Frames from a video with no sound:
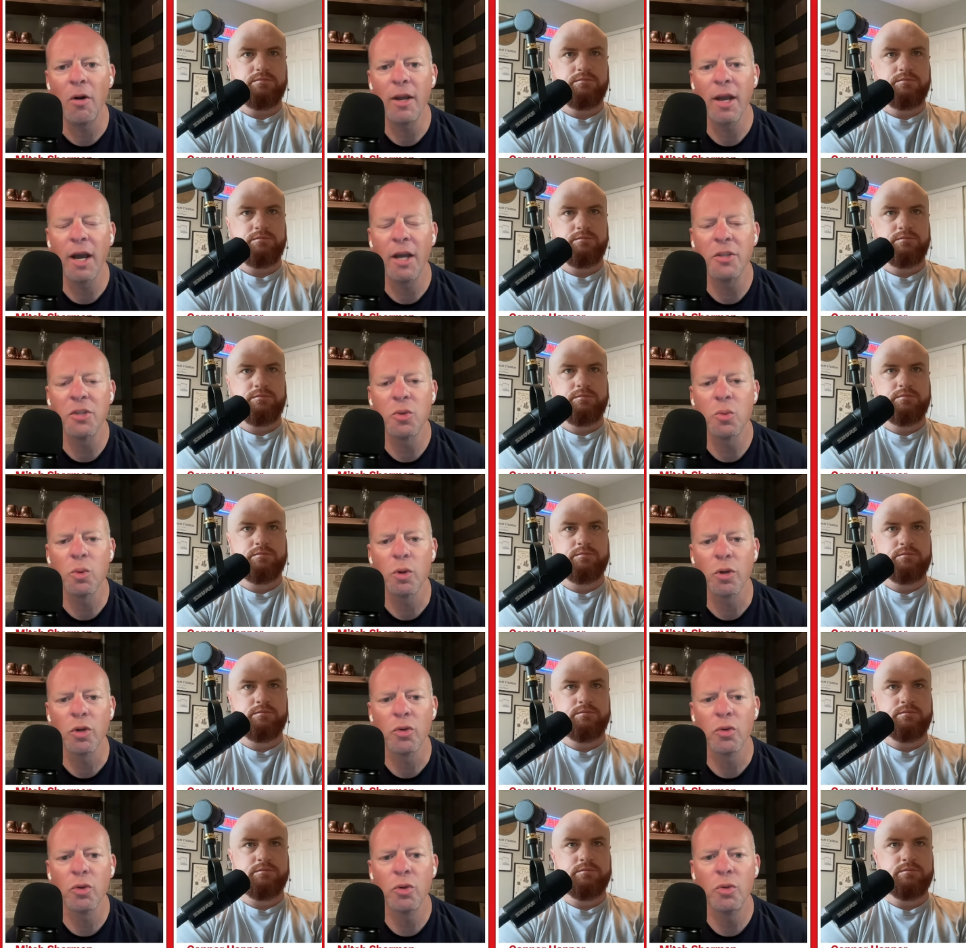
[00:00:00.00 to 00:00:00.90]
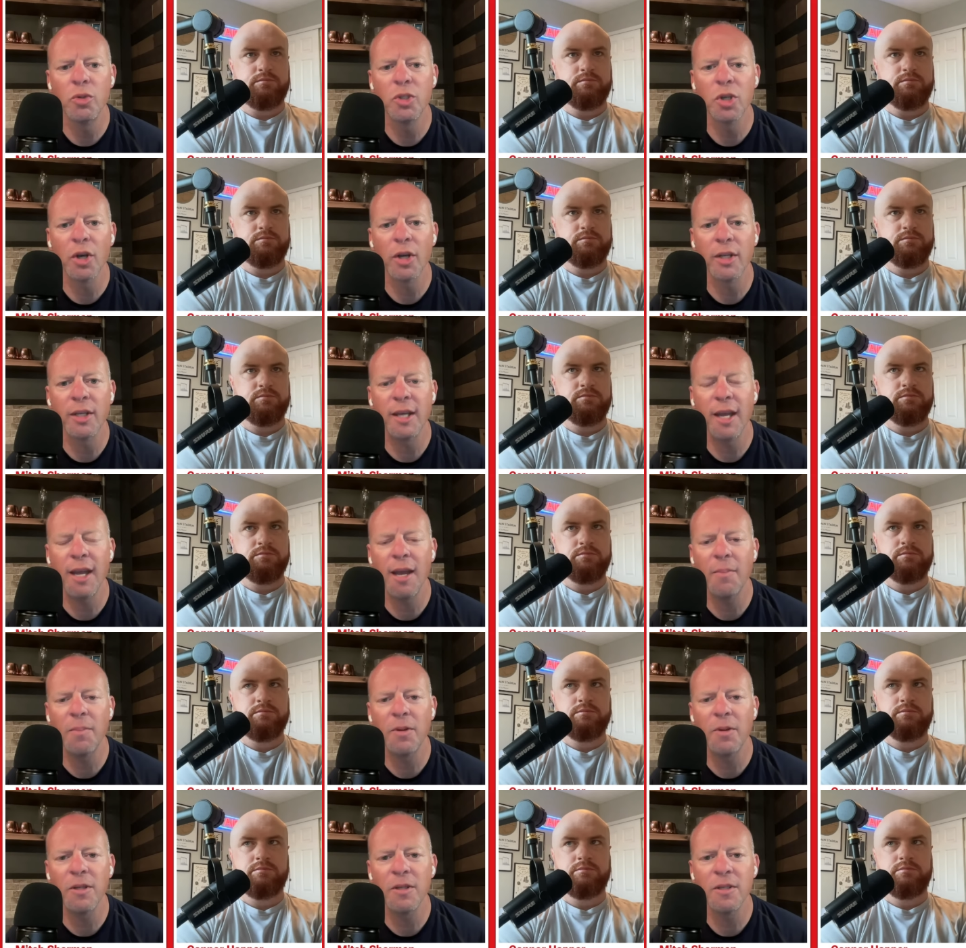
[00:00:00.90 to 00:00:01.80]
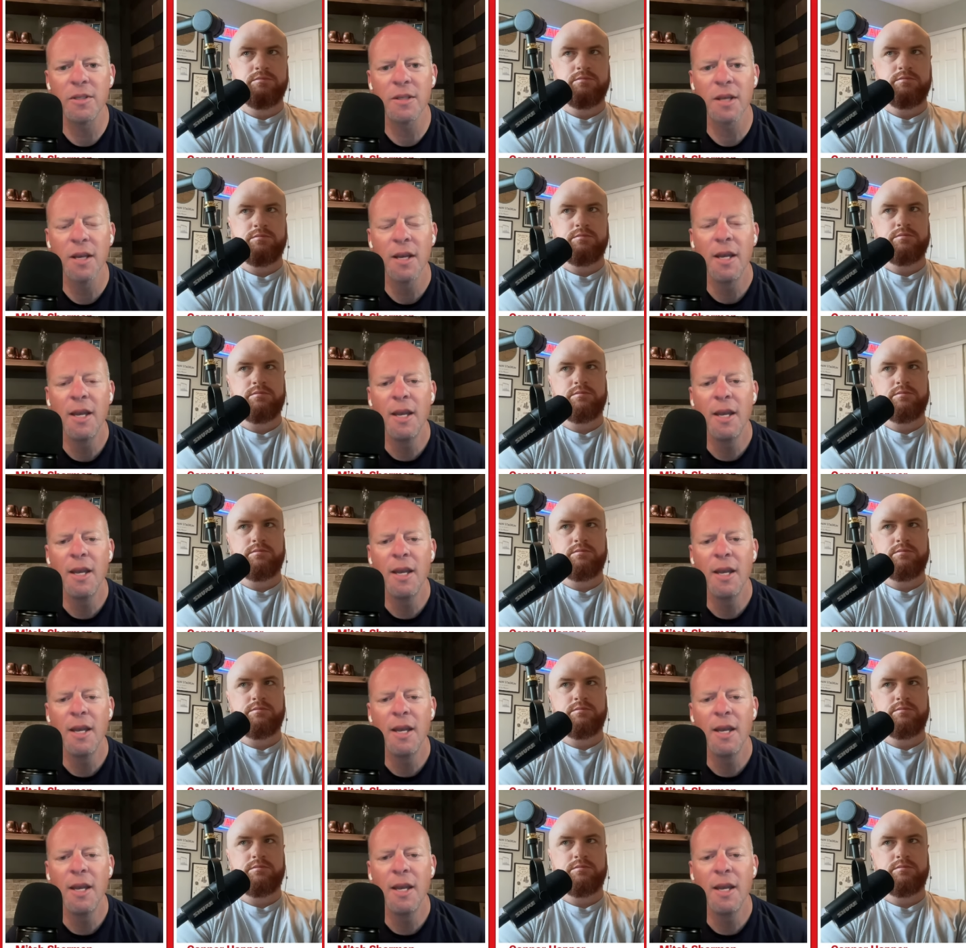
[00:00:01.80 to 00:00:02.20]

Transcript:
Speaker 1: All kinds of recruits on campus.